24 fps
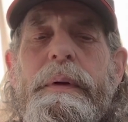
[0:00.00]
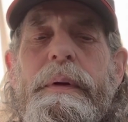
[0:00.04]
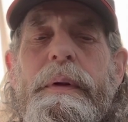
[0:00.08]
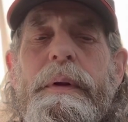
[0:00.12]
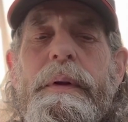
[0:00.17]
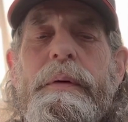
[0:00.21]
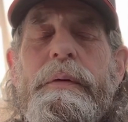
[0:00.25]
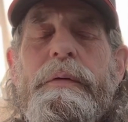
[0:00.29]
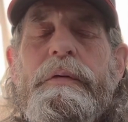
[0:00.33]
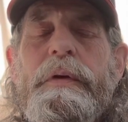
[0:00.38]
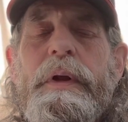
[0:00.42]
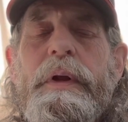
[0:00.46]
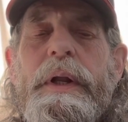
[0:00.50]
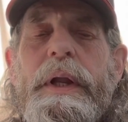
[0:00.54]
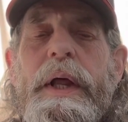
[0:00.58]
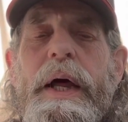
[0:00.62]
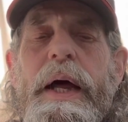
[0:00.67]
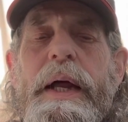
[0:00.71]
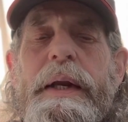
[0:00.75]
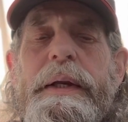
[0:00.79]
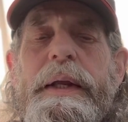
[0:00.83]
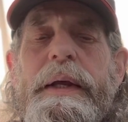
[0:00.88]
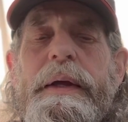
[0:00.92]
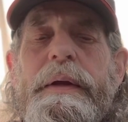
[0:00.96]
there was a
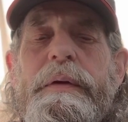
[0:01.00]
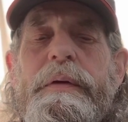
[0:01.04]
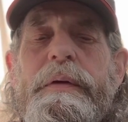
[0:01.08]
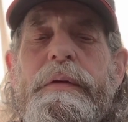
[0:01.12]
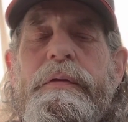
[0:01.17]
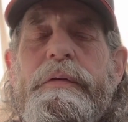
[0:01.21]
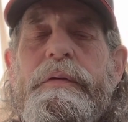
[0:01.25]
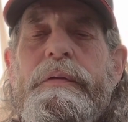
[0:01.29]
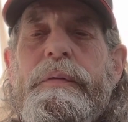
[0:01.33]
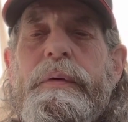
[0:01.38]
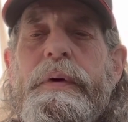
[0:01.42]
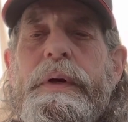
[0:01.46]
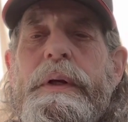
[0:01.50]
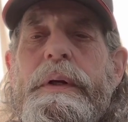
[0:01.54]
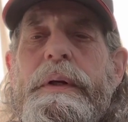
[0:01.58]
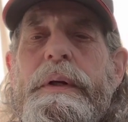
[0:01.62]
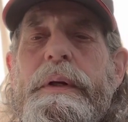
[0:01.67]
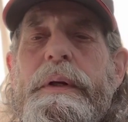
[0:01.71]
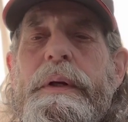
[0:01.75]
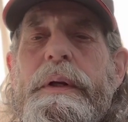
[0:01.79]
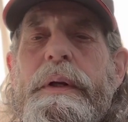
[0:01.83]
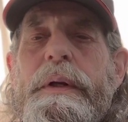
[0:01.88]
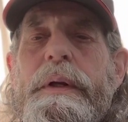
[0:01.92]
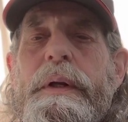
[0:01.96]
lot down the street,
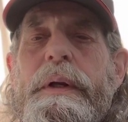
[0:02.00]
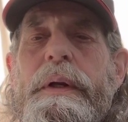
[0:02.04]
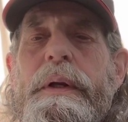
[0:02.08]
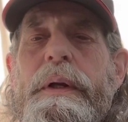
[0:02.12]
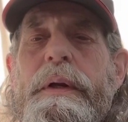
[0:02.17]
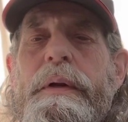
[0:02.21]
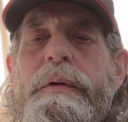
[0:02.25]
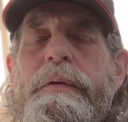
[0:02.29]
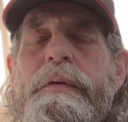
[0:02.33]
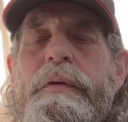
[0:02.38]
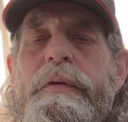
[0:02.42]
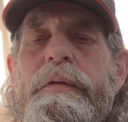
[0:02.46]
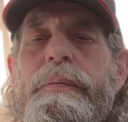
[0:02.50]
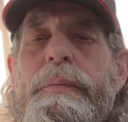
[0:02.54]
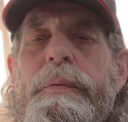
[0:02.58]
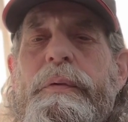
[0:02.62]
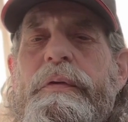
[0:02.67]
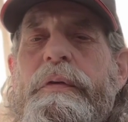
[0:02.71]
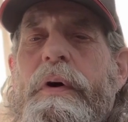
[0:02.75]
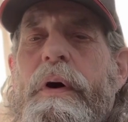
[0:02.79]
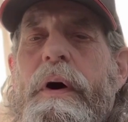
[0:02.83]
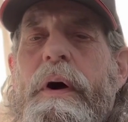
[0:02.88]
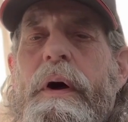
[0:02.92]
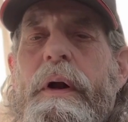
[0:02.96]
and it just was
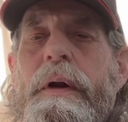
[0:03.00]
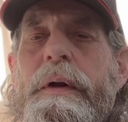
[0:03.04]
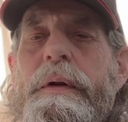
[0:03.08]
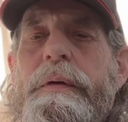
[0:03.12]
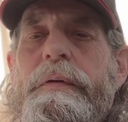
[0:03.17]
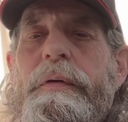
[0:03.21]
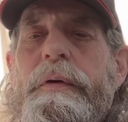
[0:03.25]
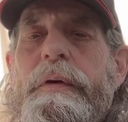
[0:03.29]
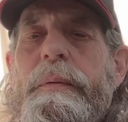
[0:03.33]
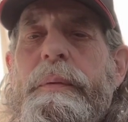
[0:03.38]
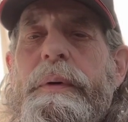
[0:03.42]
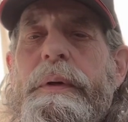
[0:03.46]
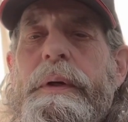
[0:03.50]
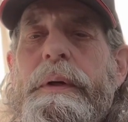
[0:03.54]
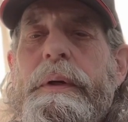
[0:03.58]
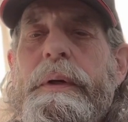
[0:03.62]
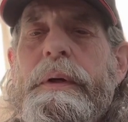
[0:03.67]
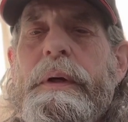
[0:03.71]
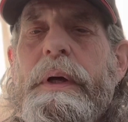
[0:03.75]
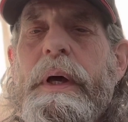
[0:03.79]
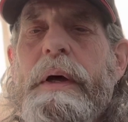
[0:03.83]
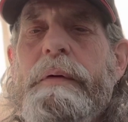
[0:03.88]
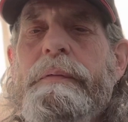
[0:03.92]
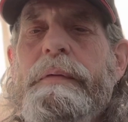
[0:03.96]
calling to me.
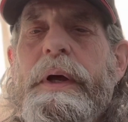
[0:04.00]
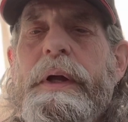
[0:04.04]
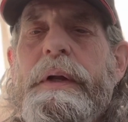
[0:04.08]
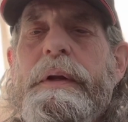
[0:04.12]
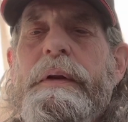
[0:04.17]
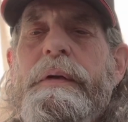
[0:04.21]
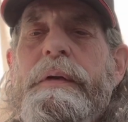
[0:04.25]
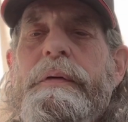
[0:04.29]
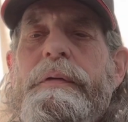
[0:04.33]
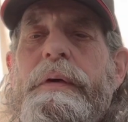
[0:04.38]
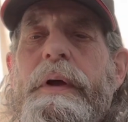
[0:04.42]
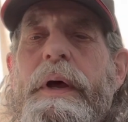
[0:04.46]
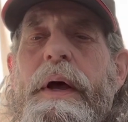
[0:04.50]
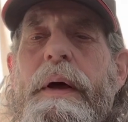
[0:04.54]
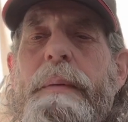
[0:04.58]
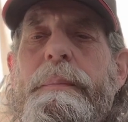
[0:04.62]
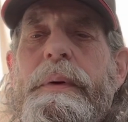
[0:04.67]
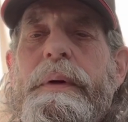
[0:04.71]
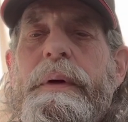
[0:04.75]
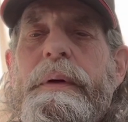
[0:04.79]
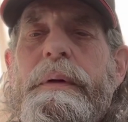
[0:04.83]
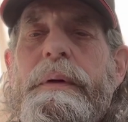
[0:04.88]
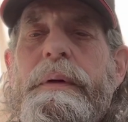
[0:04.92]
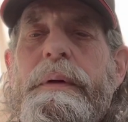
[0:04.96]
I've had this
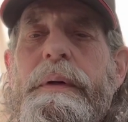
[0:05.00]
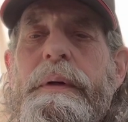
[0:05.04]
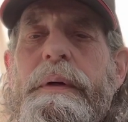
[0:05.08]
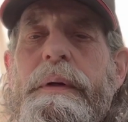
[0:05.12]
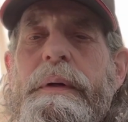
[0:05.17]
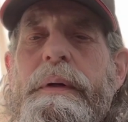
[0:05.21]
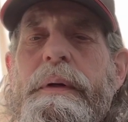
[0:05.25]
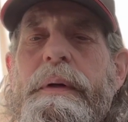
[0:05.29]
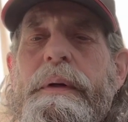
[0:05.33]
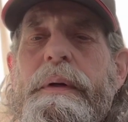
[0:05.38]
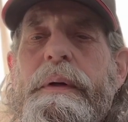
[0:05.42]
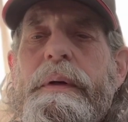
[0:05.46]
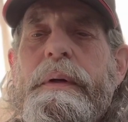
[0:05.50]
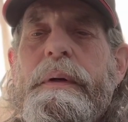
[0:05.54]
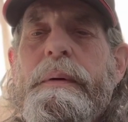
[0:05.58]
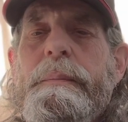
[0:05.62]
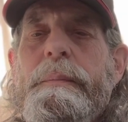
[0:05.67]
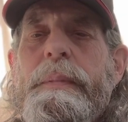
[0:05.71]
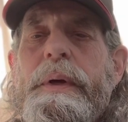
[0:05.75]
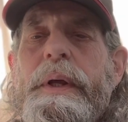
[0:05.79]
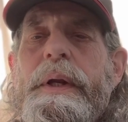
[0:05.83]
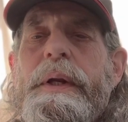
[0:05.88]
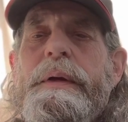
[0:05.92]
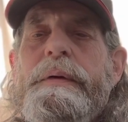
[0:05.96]
happen
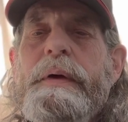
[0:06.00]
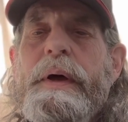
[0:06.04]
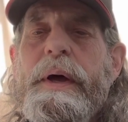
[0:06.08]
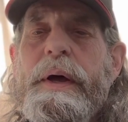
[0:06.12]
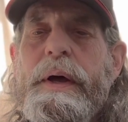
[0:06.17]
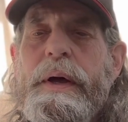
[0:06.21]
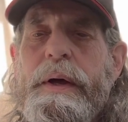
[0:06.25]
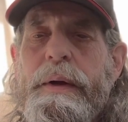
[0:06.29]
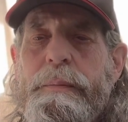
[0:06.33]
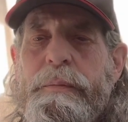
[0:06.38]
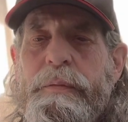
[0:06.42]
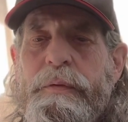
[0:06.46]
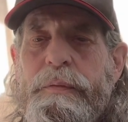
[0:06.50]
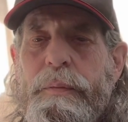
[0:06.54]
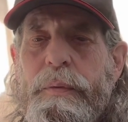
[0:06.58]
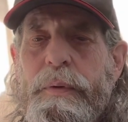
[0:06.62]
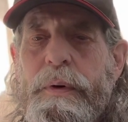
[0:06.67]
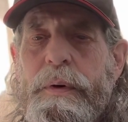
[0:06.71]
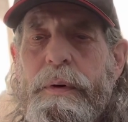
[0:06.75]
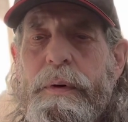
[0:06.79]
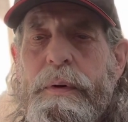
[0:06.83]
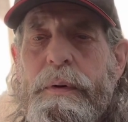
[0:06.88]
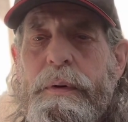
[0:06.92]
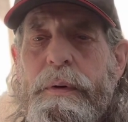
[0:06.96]
many times
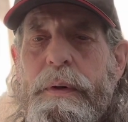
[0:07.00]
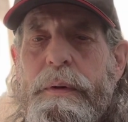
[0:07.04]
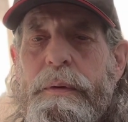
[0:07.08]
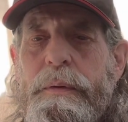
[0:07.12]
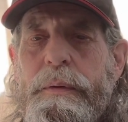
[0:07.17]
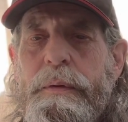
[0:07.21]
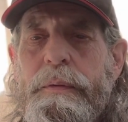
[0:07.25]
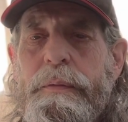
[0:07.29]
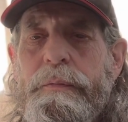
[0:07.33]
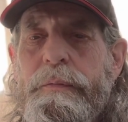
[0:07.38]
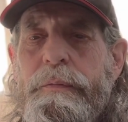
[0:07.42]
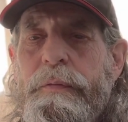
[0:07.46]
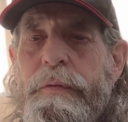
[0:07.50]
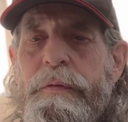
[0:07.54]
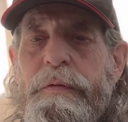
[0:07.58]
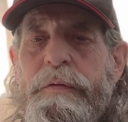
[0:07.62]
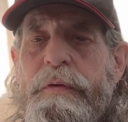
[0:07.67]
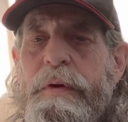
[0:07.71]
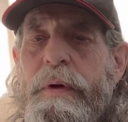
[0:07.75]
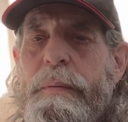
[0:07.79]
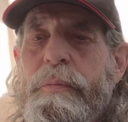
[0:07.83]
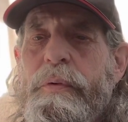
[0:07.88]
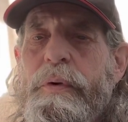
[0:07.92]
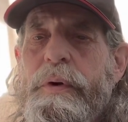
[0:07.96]
where, for
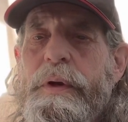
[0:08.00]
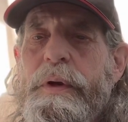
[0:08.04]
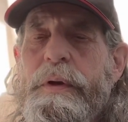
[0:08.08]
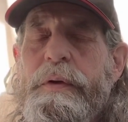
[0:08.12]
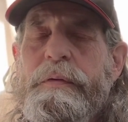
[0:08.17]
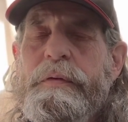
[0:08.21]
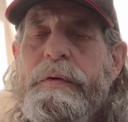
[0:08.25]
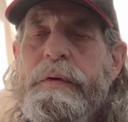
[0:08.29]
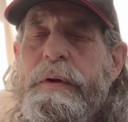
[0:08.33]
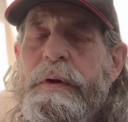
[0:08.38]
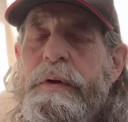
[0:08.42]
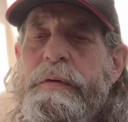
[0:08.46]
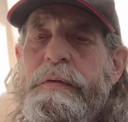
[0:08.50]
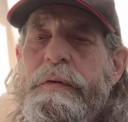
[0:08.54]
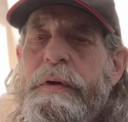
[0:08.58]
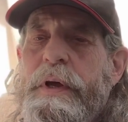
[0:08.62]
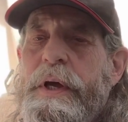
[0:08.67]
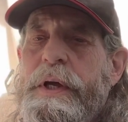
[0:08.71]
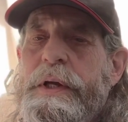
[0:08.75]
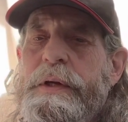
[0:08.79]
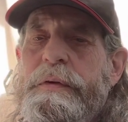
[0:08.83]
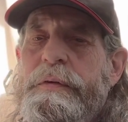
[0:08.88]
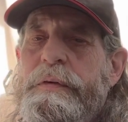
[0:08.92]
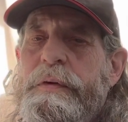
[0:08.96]
some reason, a
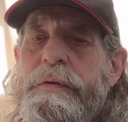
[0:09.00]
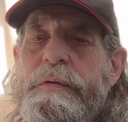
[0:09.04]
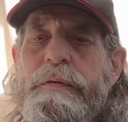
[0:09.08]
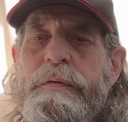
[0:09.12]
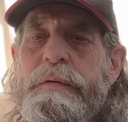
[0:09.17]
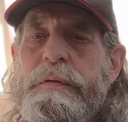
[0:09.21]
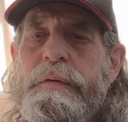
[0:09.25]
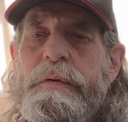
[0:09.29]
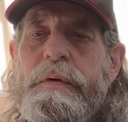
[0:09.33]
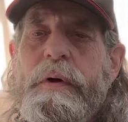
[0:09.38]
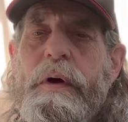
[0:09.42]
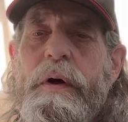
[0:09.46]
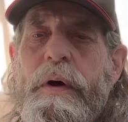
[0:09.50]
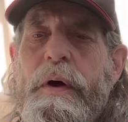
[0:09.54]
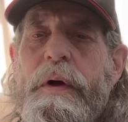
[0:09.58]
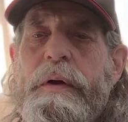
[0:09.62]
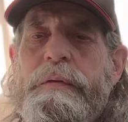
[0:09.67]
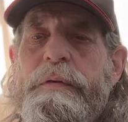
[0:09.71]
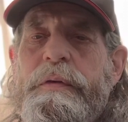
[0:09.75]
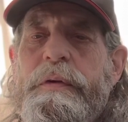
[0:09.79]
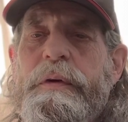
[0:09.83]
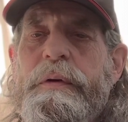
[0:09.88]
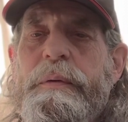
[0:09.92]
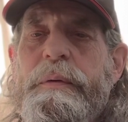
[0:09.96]
site just
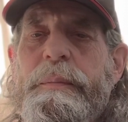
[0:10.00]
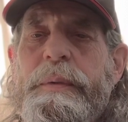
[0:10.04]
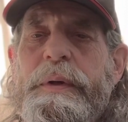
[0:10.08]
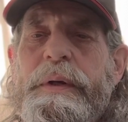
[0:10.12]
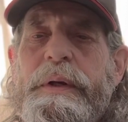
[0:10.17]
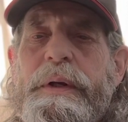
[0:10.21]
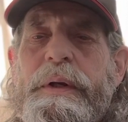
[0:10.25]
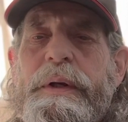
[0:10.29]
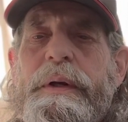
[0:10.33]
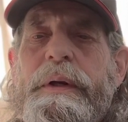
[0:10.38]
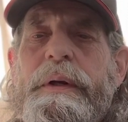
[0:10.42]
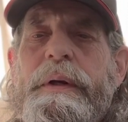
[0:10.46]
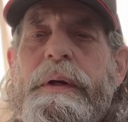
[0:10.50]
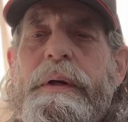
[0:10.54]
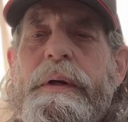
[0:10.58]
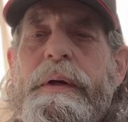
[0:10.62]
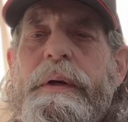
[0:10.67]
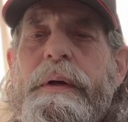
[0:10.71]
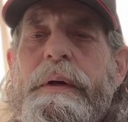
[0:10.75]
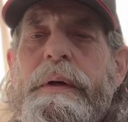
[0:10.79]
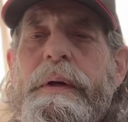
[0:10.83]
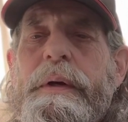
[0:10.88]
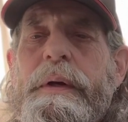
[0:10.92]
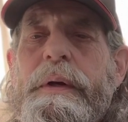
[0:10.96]
calls to me, and
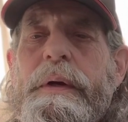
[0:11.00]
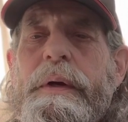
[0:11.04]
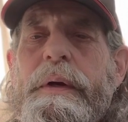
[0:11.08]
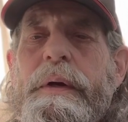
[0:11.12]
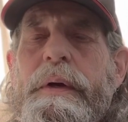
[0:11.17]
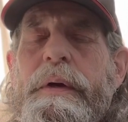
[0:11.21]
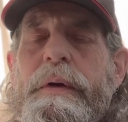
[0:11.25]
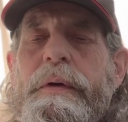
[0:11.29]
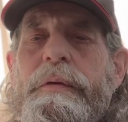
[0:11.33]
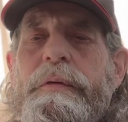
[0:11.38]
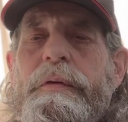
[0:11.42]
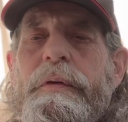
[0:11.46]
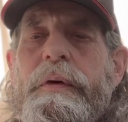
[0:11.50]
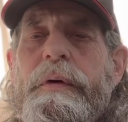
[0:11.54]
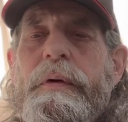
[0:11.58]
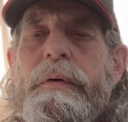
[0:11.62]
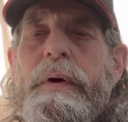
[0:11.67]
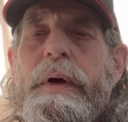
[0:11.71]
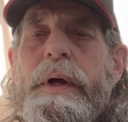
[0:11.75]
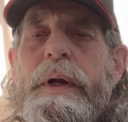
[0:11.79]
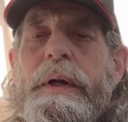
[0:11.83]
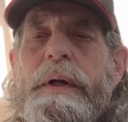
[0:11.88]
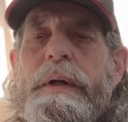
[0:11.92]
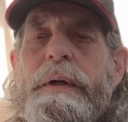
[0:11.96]

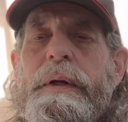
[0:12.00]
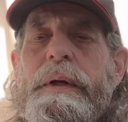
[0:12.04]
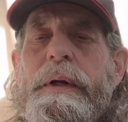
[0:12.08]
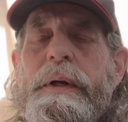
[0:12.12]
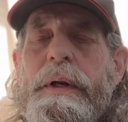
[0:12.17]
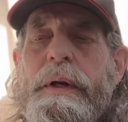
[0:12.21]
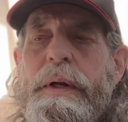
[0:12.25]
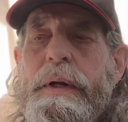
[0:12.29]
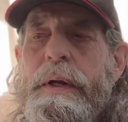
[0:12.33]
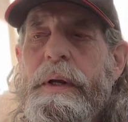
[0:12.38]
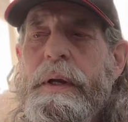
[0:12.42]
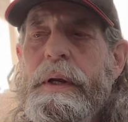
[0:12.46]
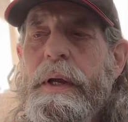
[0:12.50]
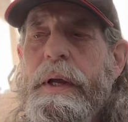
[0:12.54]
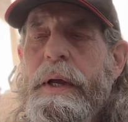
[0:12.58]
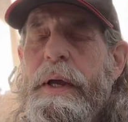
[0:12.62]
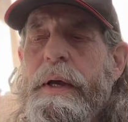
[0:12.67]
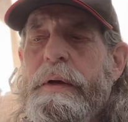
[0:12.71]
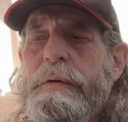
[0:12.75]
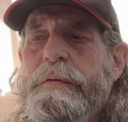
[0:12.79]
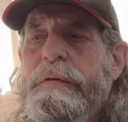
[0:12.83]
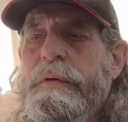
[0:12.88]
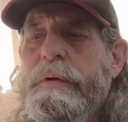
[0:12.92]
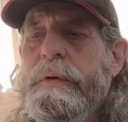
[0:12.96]
so I
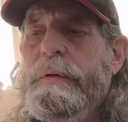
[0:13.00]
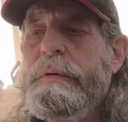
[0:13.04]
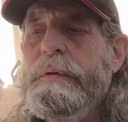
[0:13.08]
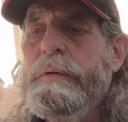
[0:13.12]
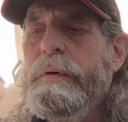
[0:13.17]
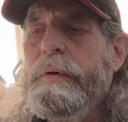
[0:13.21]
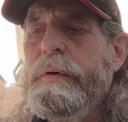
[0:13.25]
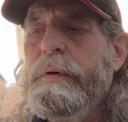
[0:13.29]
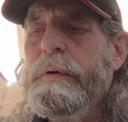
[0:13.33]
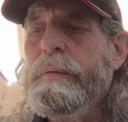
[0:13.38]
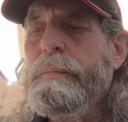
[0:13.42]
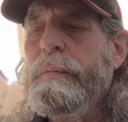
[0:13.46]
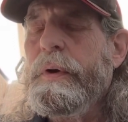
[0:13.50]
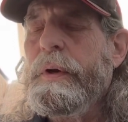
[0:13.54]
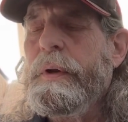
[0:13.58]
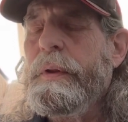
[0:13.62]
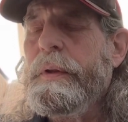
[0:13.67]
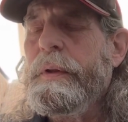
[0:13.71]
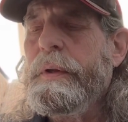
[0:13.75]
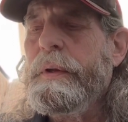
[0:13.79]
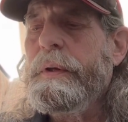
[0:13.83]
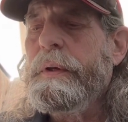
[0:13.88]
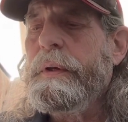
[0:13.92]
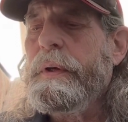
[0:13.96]
actually during one of
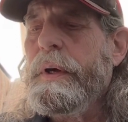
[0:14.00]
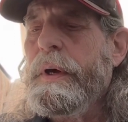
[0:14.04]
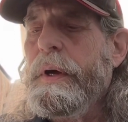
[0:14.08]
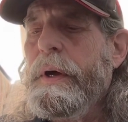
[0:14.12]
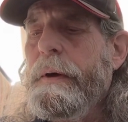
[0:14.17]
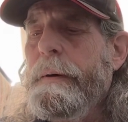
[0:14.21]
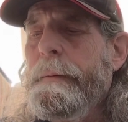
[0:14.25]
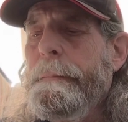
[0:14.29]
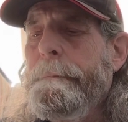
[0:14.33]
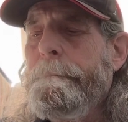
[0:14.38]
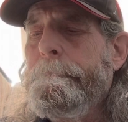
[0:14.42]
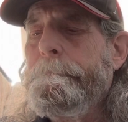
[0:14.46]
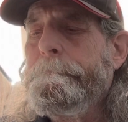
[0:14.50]
the uh,